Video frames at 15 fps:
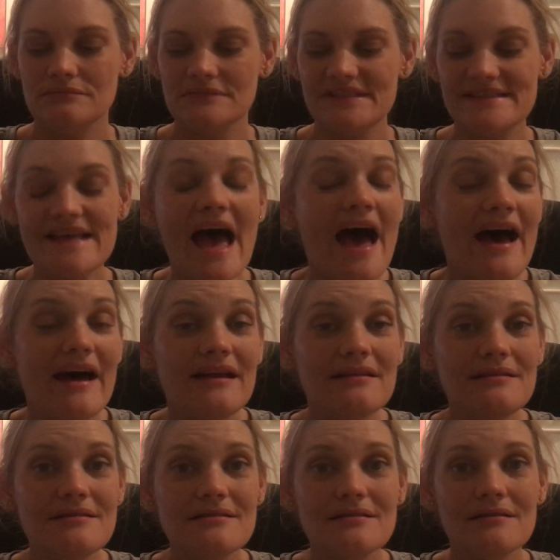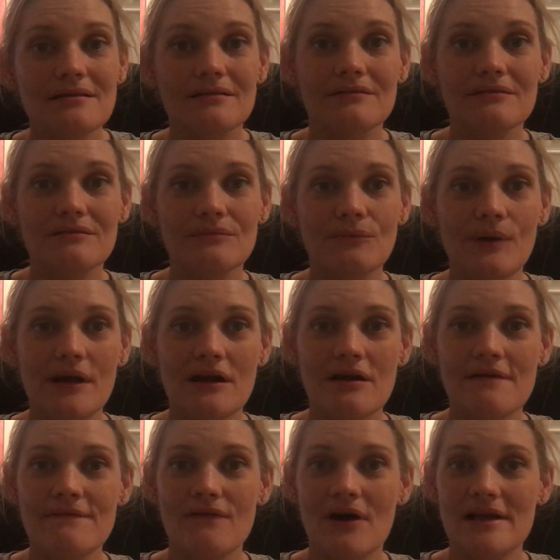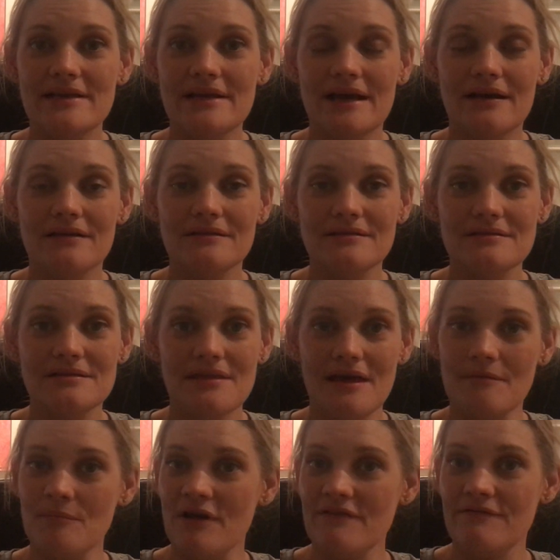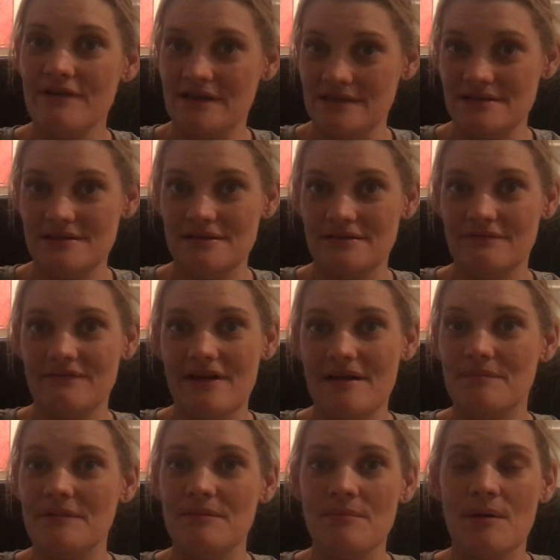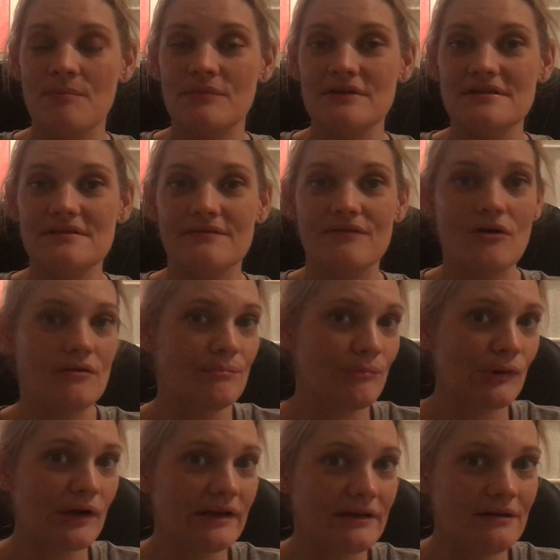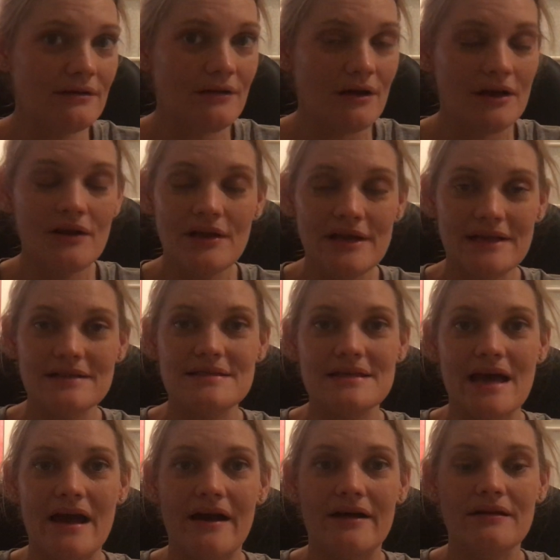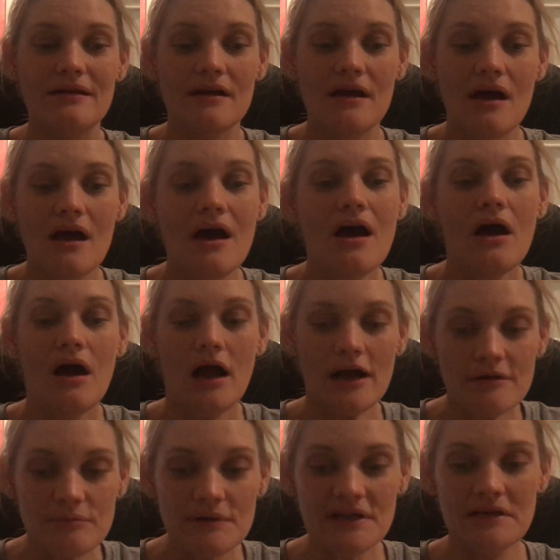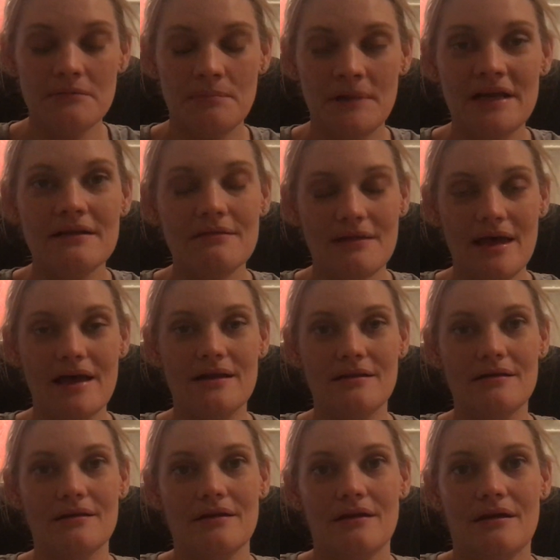sad when I find out that my friends and family members have gotten pregnant. I don't get sad. I will admit that